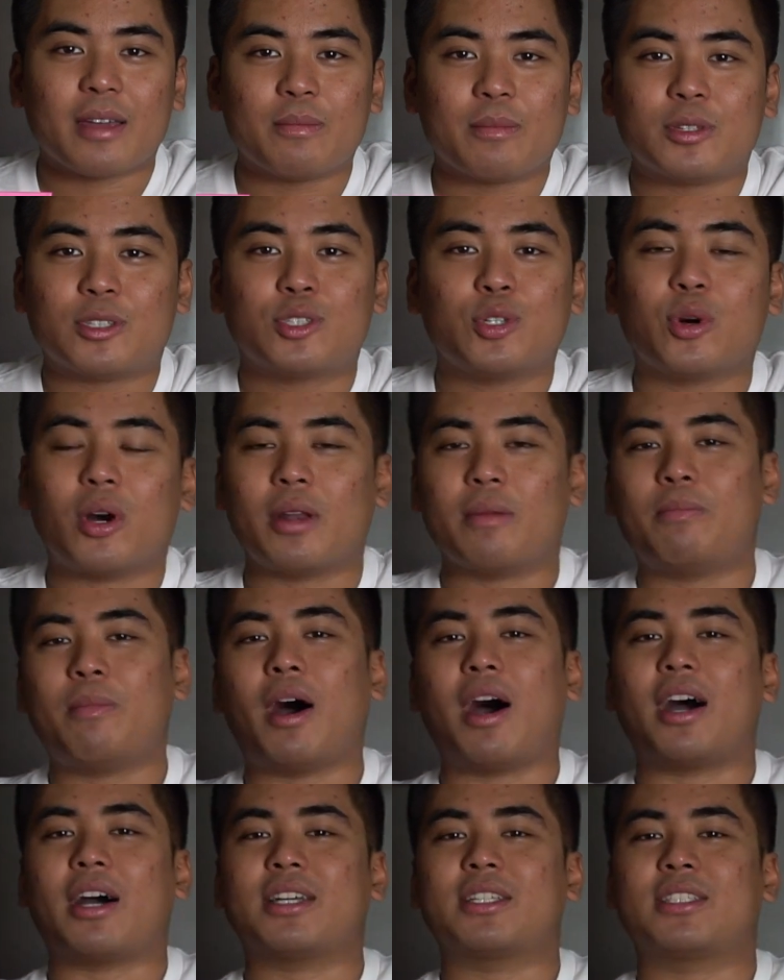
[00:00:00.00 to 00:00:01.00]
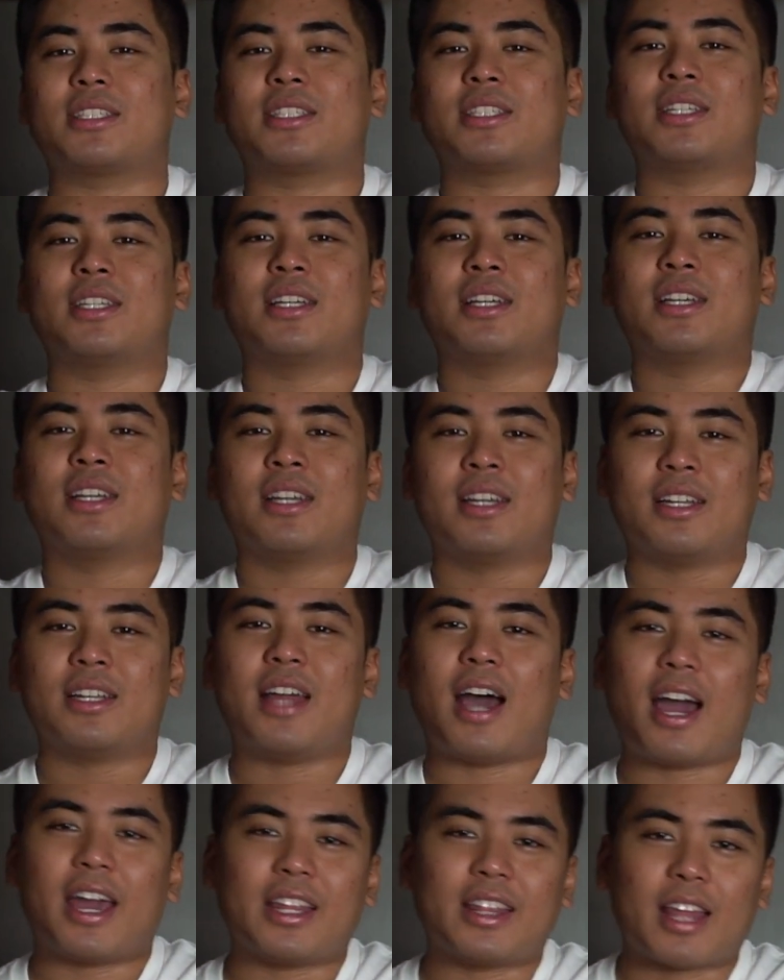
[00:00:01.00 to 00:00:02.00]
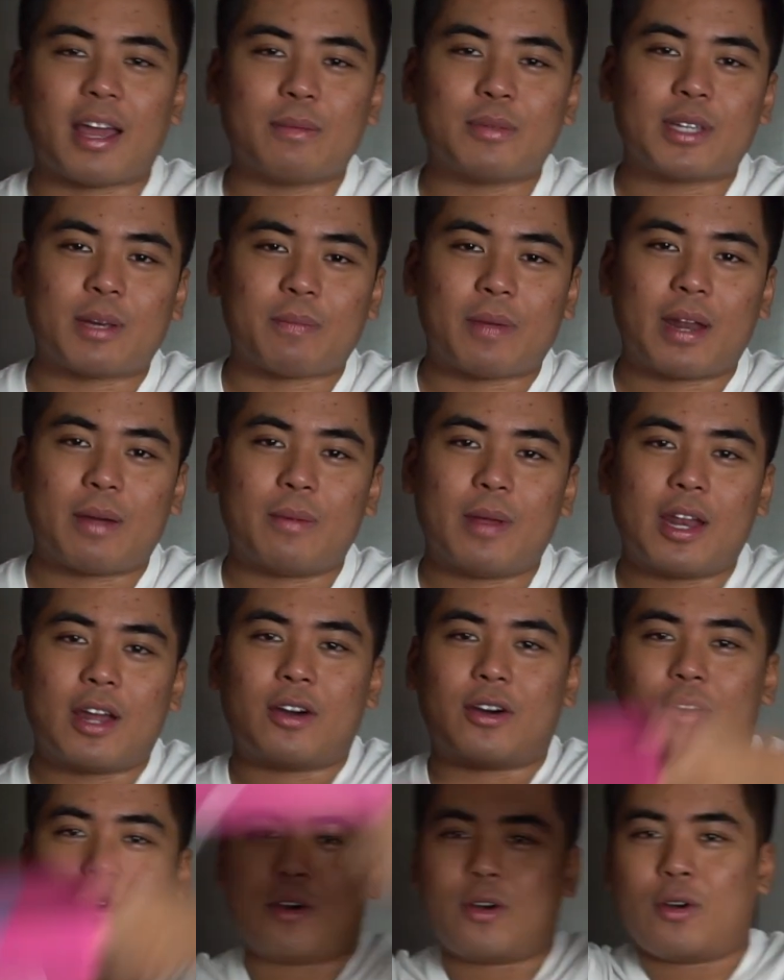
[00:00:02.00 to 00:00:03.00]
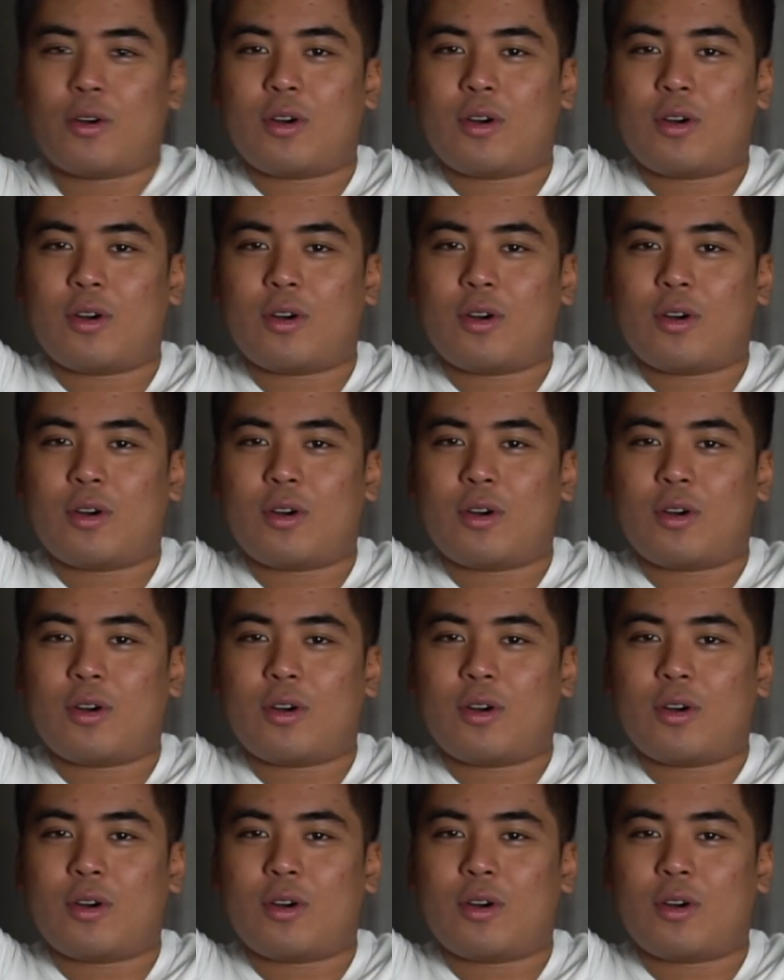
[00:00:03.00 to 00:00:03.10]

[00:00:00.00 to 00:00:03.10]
to unbox the items na pinamili ko.